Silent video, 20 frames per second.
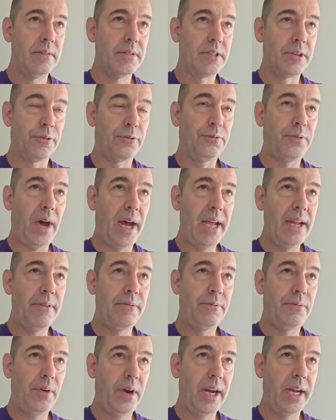to
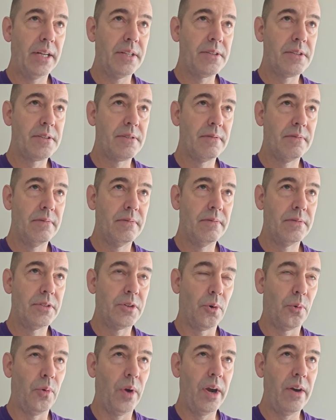fight France,
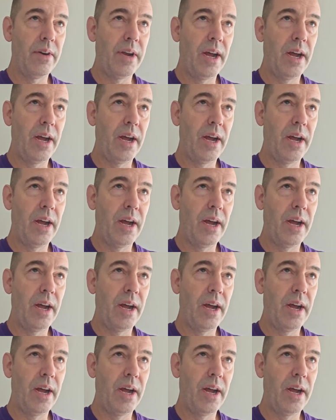to wear